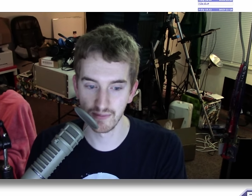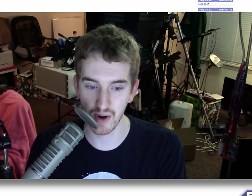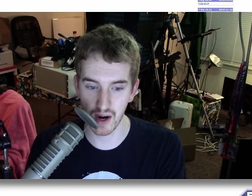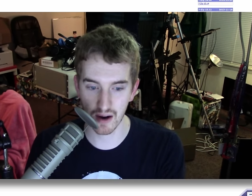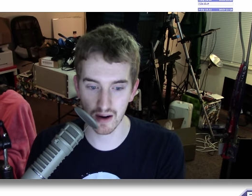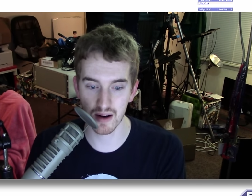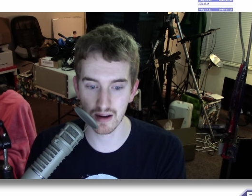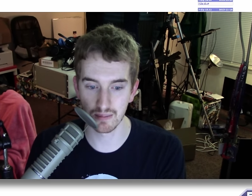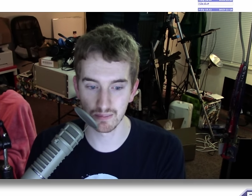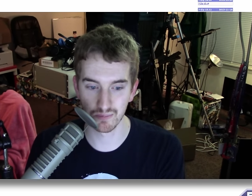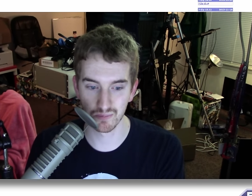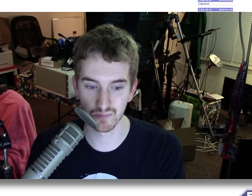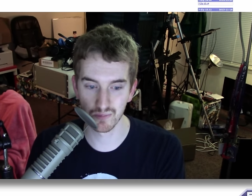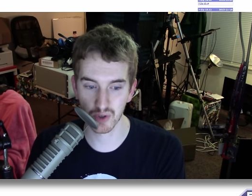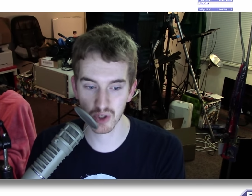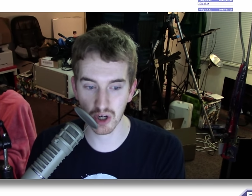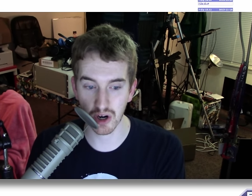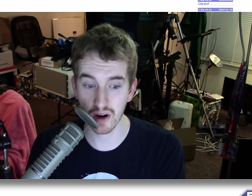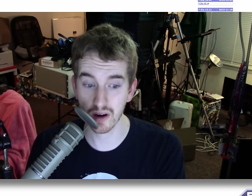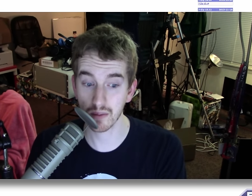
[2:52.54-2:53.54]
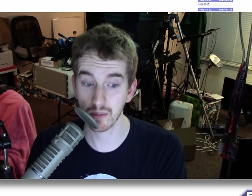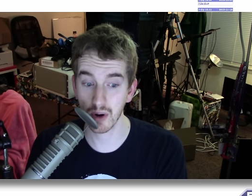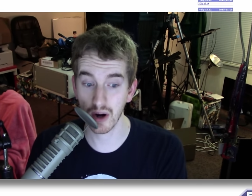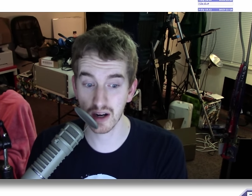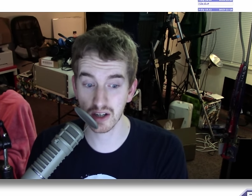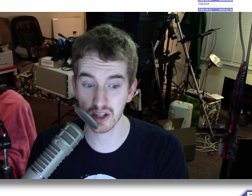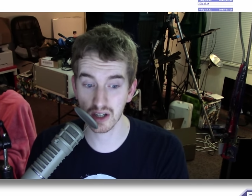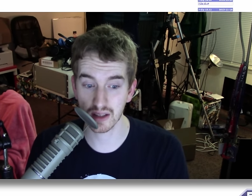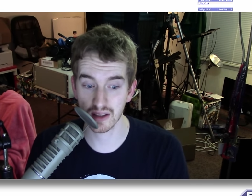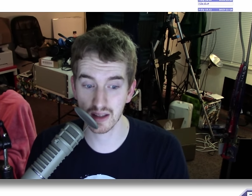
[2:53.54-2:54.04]
very strong
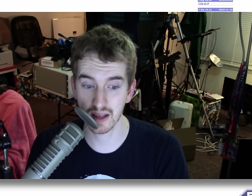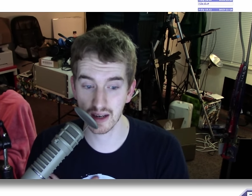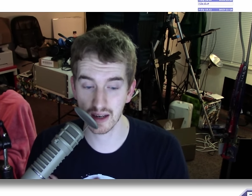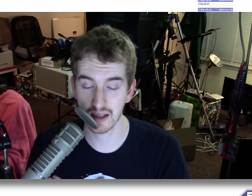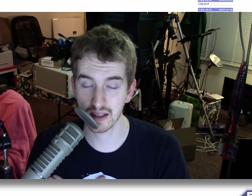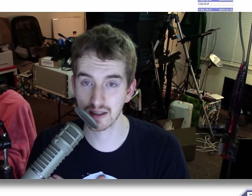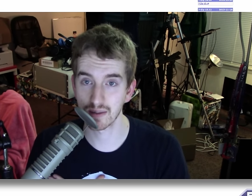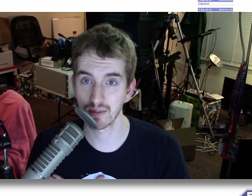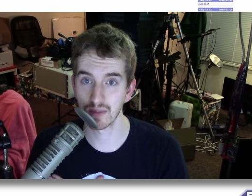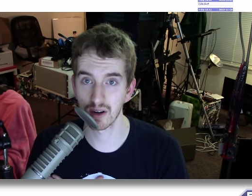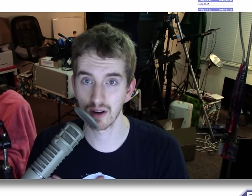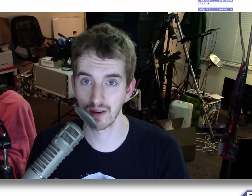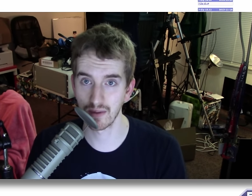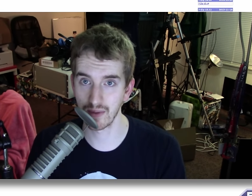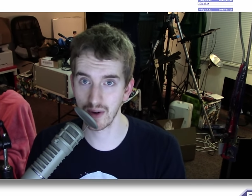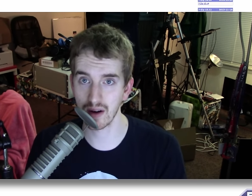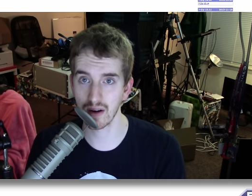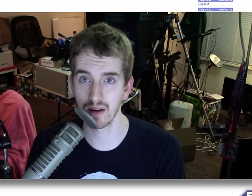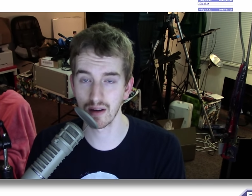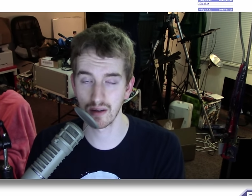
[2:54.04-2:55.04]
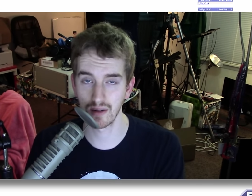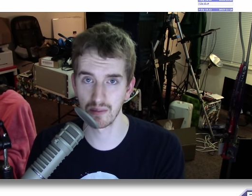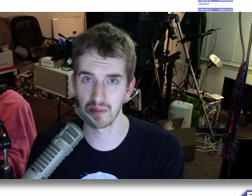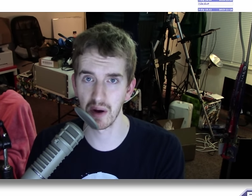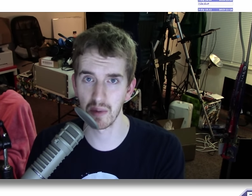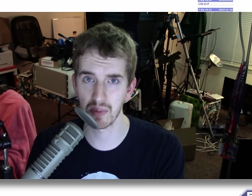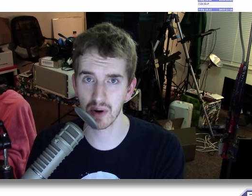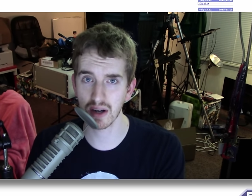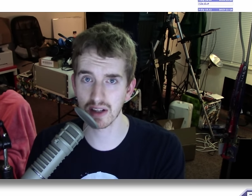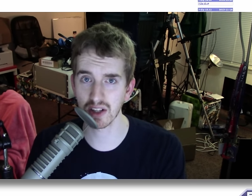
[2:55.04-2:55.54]
project that gets,
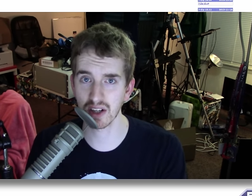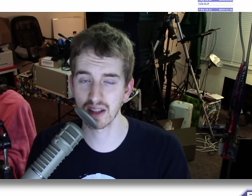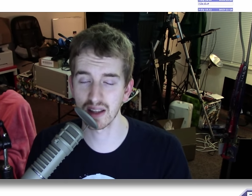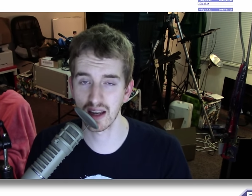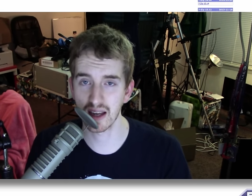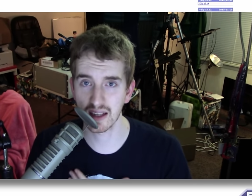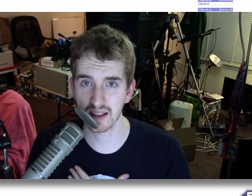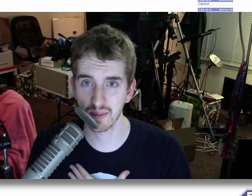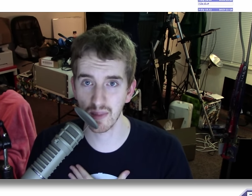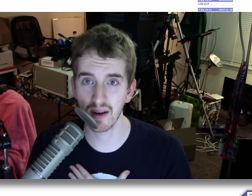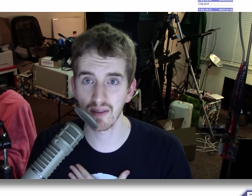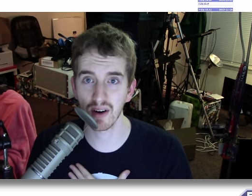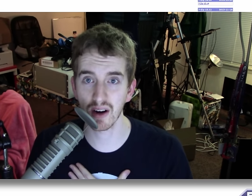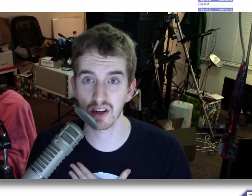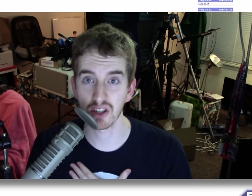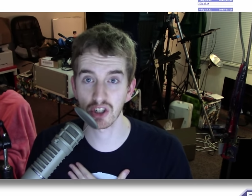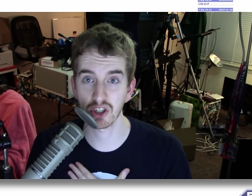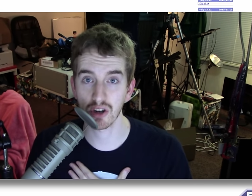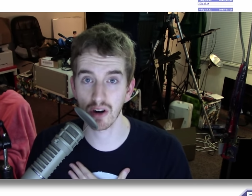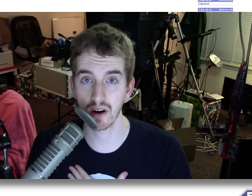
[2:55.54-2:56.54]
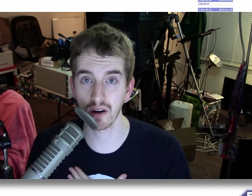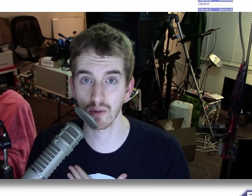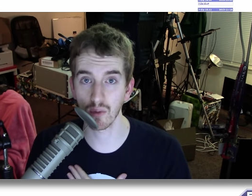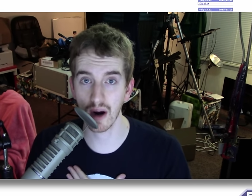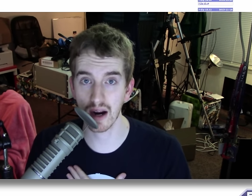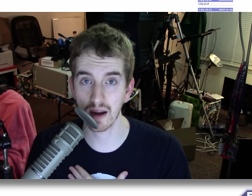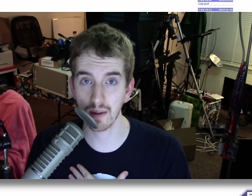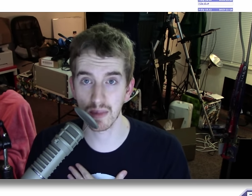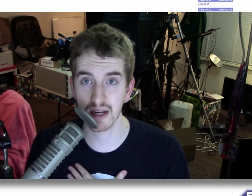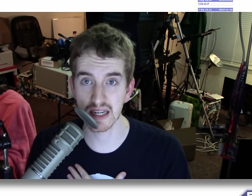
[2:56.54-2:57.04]
a project that gets my very strong
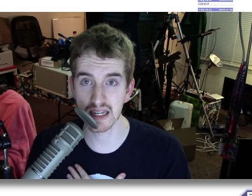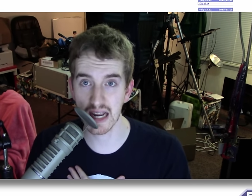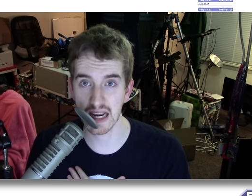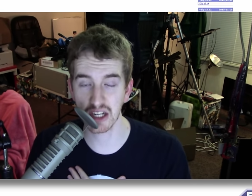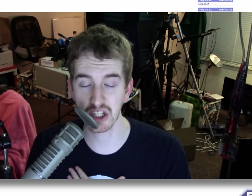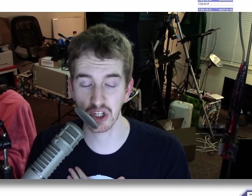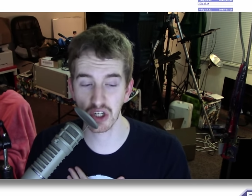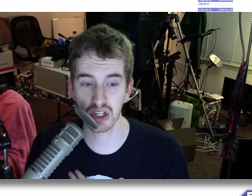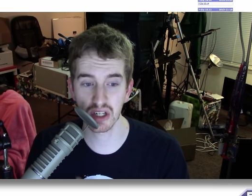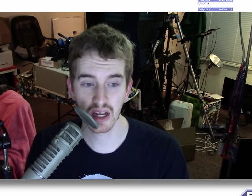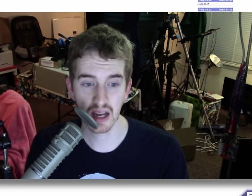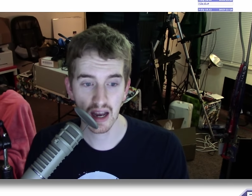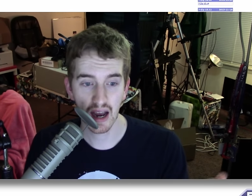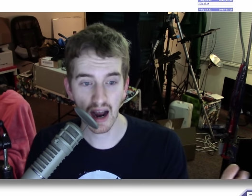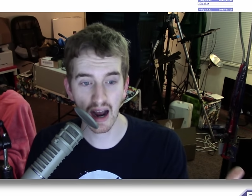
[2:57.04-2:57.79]
recommendation.